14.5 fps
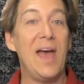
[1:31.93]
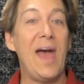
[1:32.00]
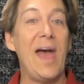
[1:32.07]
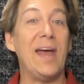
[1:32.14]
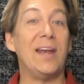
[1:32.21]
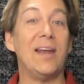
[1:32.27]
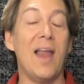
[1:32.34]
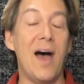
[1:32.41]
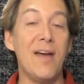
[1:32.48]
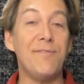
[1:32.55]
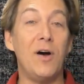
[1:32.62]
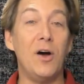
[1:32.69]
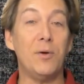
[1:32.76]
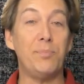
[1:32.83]
at
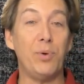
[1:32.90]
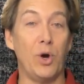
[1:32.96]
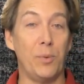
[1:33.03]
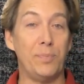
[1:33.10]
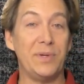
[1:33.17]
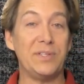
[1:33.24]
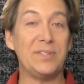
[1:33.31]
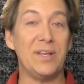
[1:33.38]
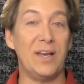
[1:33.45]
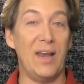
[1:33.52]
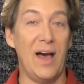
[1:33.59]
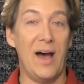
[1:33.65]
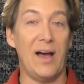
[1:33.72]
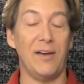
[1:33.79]
Life on Purpose
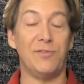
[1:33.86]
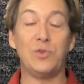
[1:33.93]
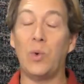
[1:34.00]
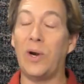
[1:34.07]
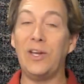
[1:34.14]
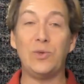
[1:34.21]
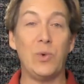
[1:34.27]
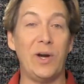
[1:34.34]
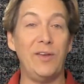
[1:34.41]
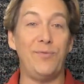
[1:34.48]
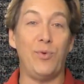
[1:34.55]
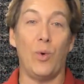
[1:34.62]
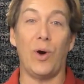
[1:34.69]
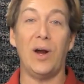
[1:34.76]
Live
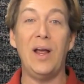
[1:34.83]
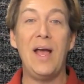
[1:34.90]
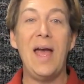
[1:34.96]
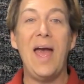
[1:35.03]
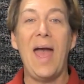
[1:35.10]
2024